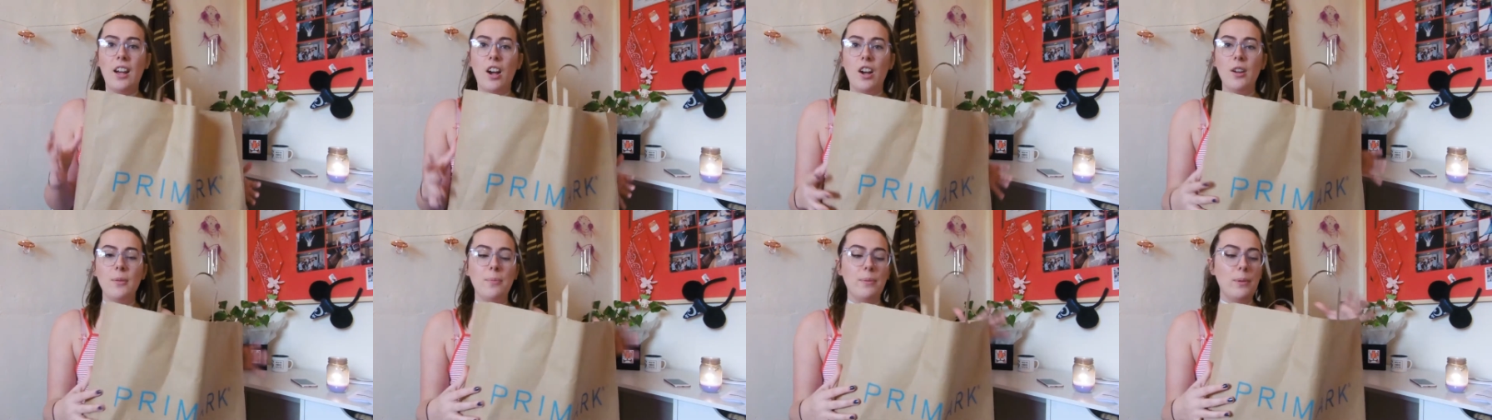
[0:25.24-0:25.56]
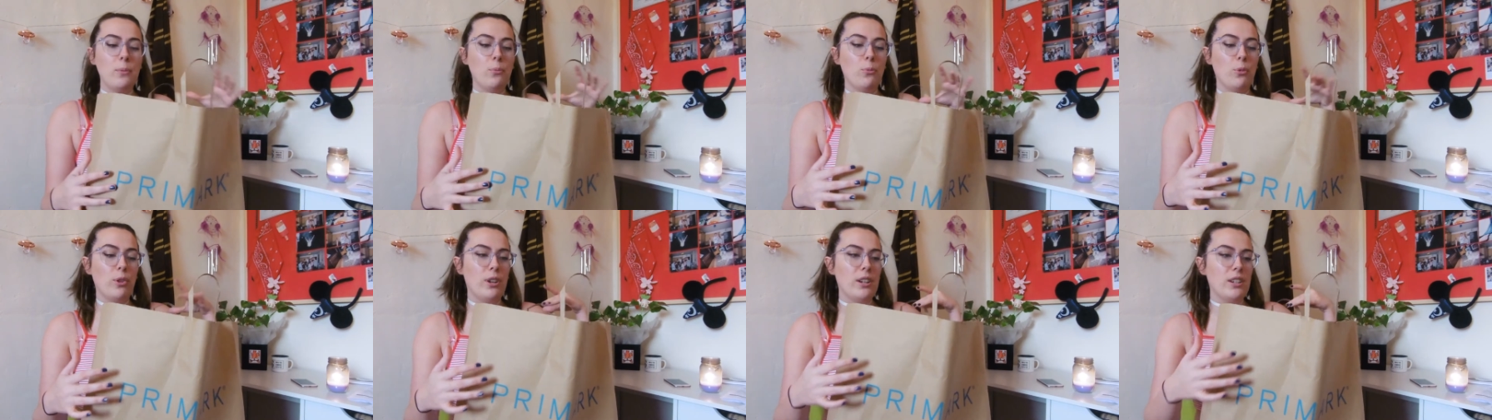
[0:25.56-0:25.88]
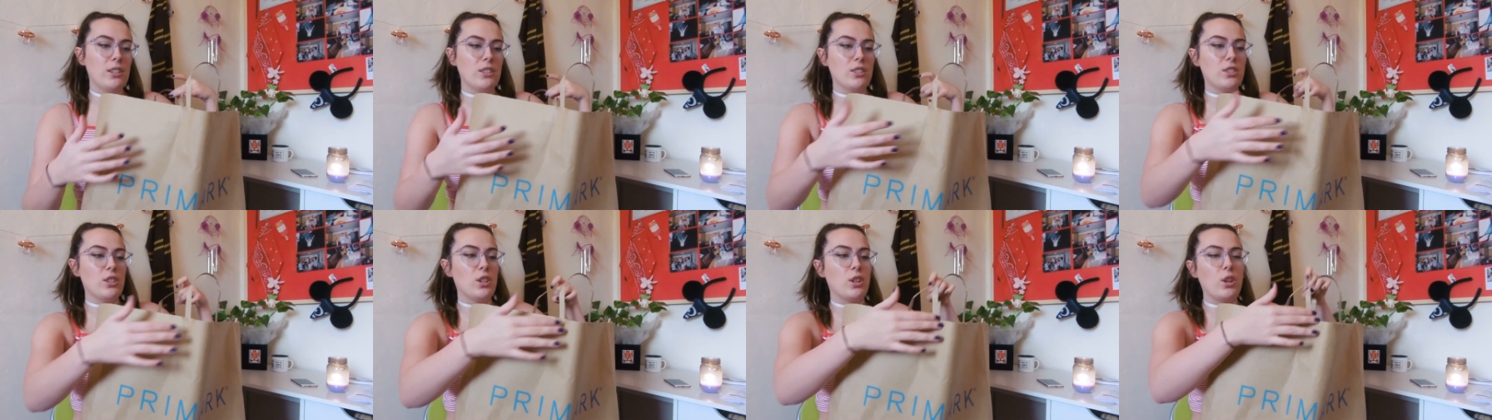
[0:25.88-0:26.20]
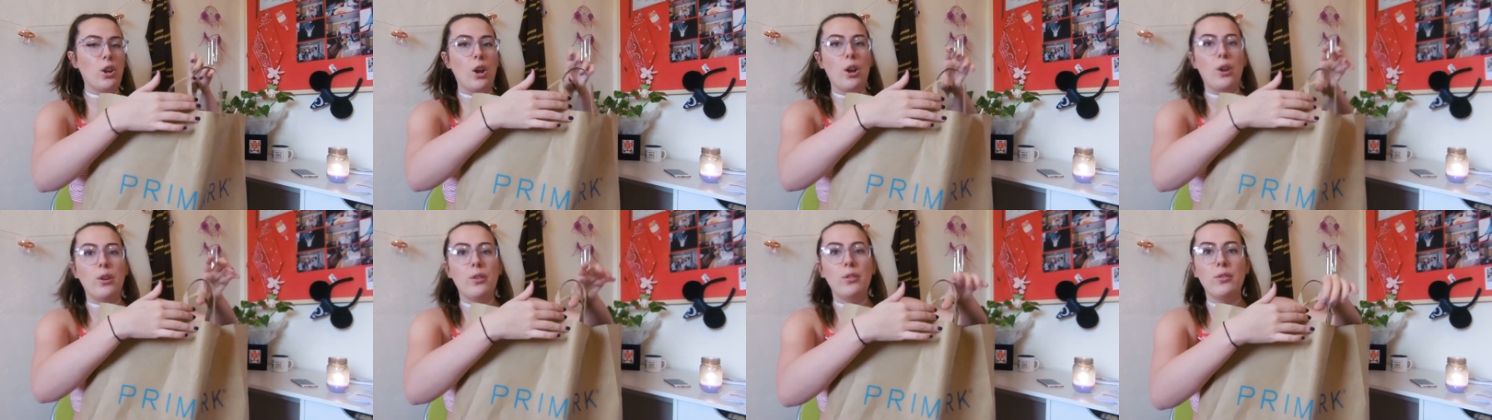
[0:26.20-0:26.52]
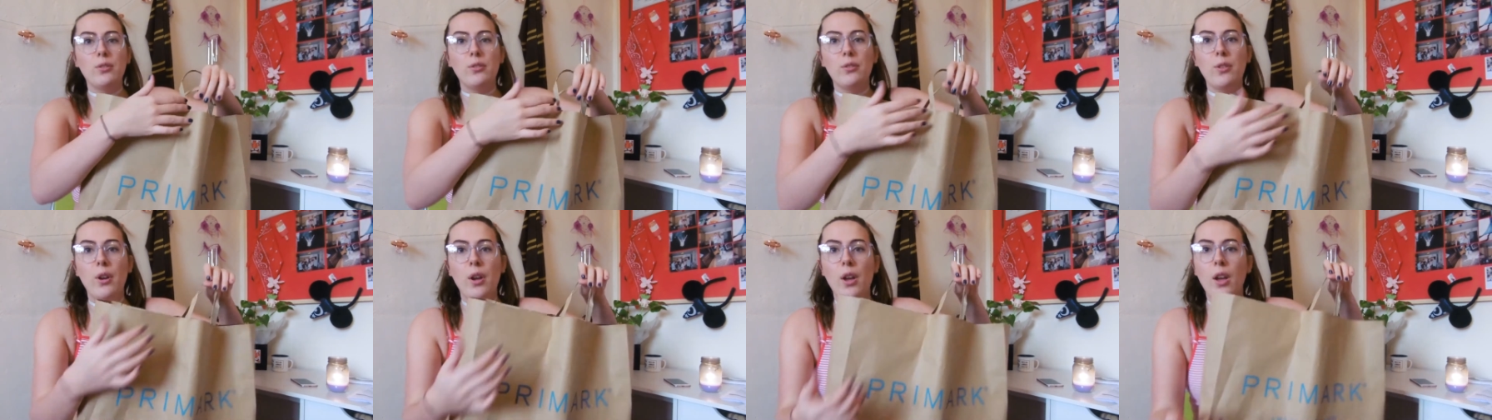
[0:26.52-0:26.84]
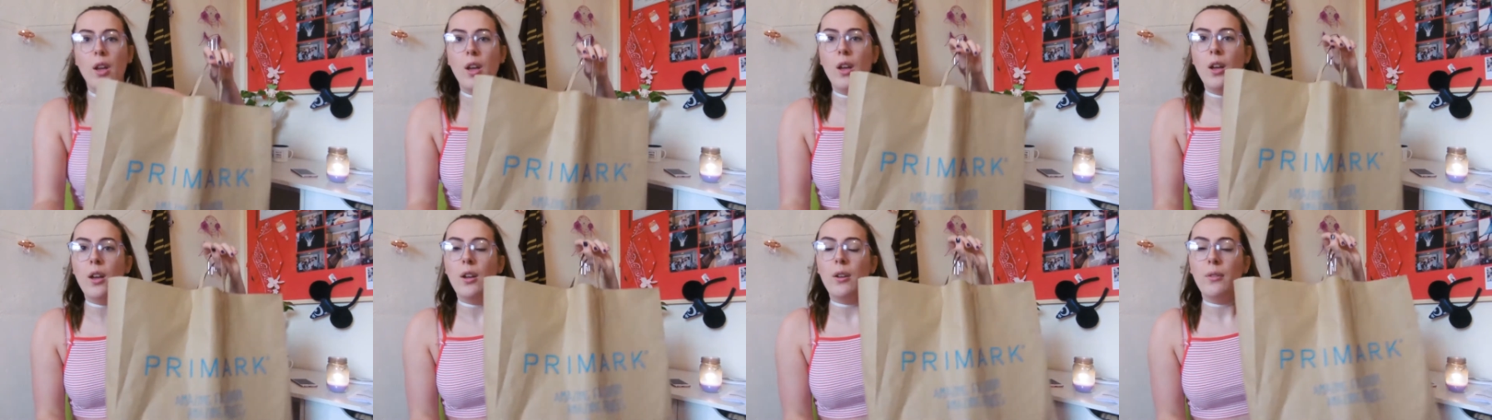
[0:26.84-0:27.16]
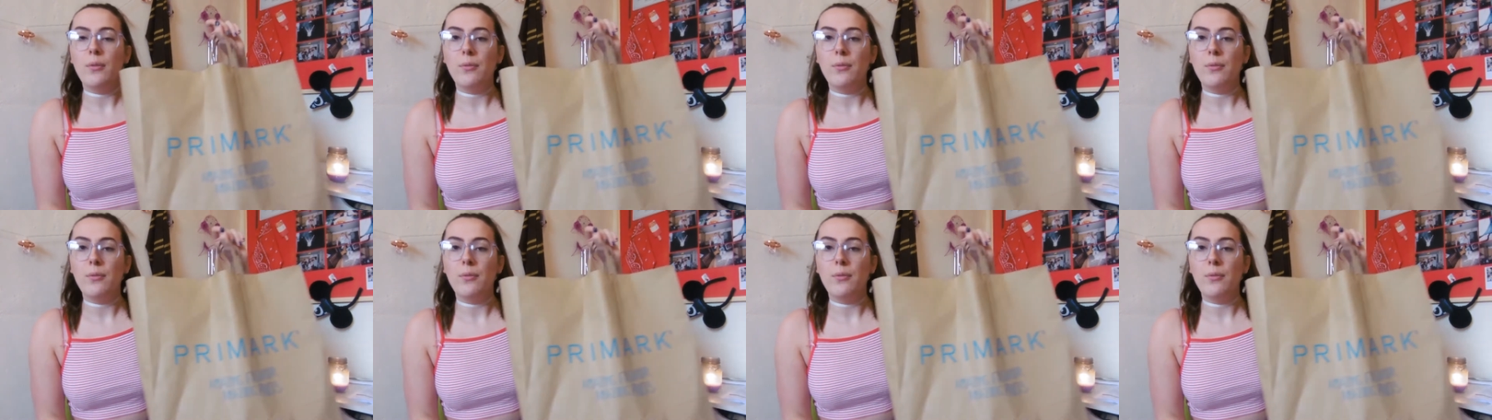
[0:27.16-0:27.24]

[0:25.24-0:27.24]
I've been wanting to go